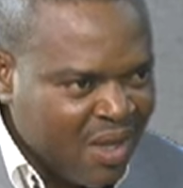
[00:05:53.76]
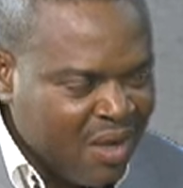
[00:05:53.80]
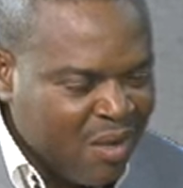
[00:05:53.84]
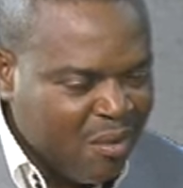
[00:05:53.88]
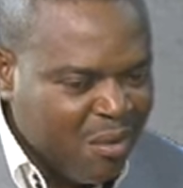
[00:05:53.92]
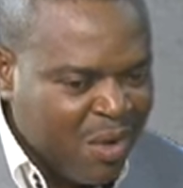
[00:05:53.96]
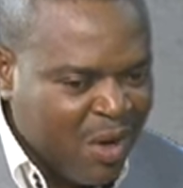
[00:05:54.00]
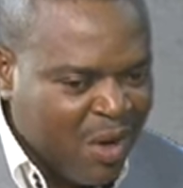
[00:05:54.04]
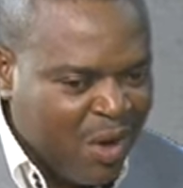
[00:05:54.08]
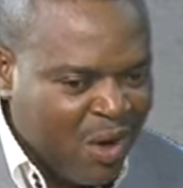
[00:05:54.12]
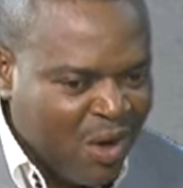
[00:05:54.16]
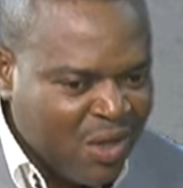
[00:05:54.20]

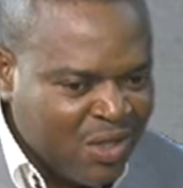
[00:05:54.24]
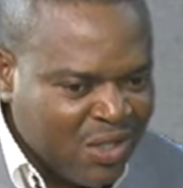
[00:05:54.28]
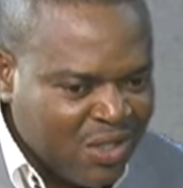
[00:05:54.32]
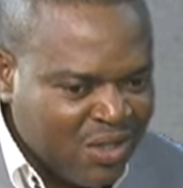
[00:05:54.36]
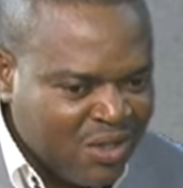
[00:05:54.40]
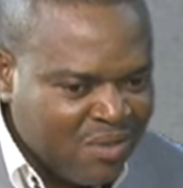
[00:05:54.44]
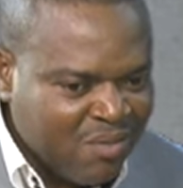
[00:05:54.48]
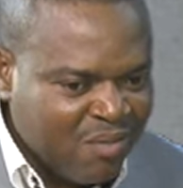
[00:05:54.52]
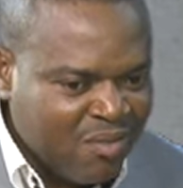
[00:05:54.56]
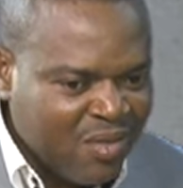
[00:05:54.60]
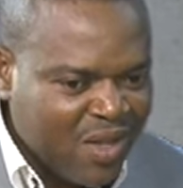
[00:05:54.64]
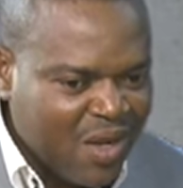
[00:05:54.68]

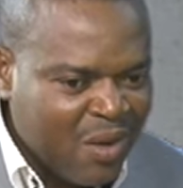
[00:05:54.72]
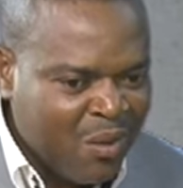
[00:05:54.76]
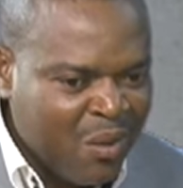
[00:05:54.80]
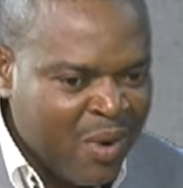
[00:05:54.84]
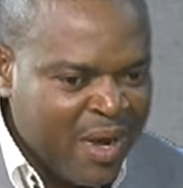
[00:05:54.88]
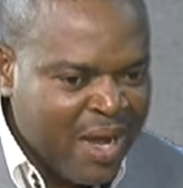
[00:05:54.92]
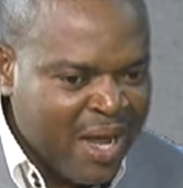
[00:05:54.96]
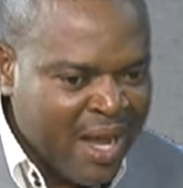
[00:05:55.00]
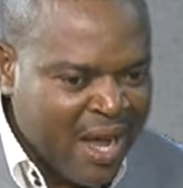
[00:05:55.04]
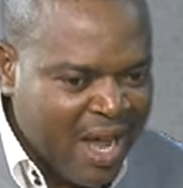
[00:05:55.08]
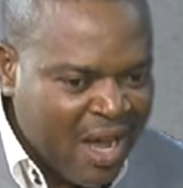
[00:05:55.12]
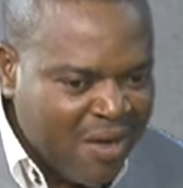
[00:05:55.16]
because
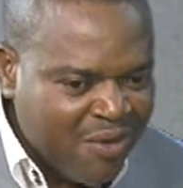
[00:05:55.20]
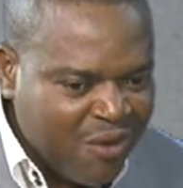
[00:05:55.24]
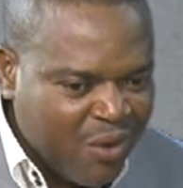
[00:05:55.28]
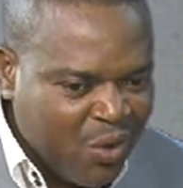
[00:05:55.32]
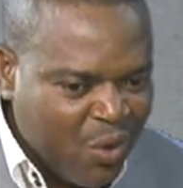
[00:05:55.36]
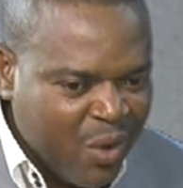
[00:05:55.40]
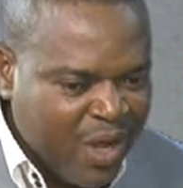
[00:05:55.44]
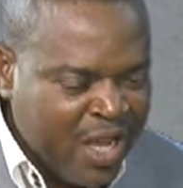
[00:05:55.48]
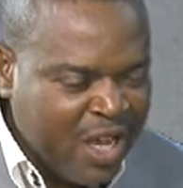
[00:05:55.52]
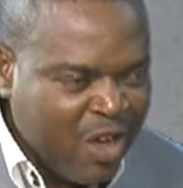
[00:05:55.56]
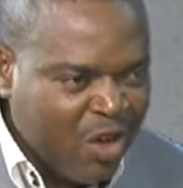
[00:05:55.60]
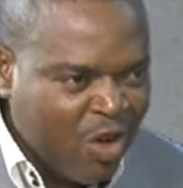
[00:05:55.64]
we have
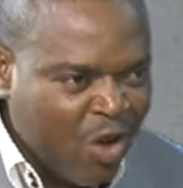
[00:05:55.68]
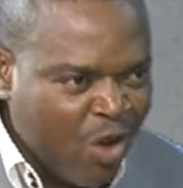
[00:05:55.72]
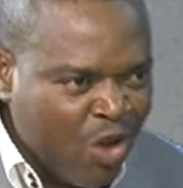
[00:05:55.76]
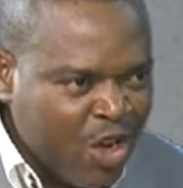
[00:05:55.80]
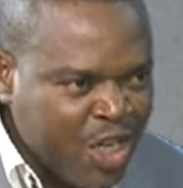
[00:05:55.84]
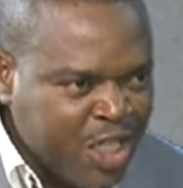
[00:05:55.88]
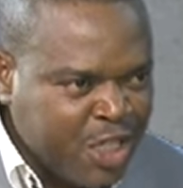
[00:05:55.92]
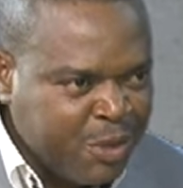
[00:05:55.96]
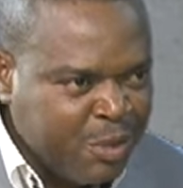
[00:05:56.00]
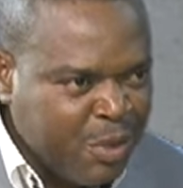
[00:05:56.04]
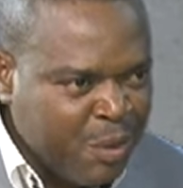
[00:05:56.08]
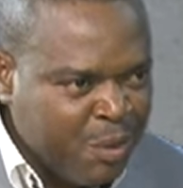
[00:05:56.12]
to
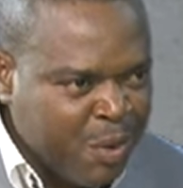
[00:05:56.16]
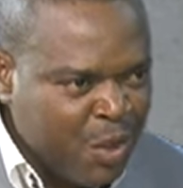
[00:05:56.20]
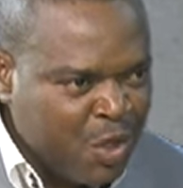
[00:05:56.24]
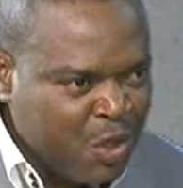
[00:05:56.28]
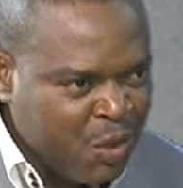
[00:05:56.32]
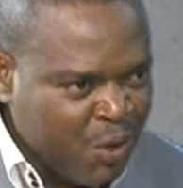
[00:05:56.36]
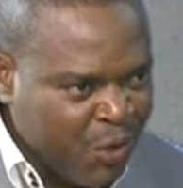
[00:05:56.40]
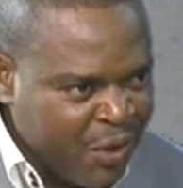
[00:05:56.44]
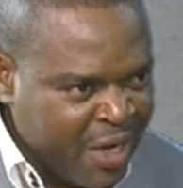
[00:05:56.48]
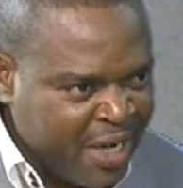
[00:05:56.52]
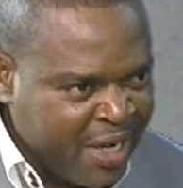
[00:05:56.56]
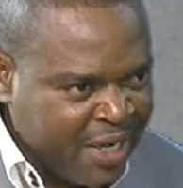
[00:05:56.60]
encourage people
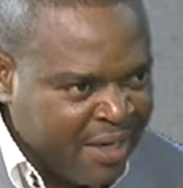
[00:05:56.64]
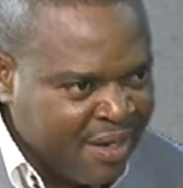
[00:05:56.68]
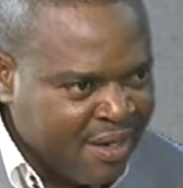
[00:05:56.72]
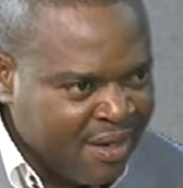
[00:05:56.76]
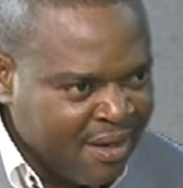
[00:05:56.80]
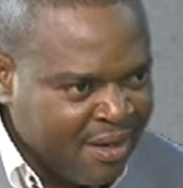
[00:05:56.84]
to read,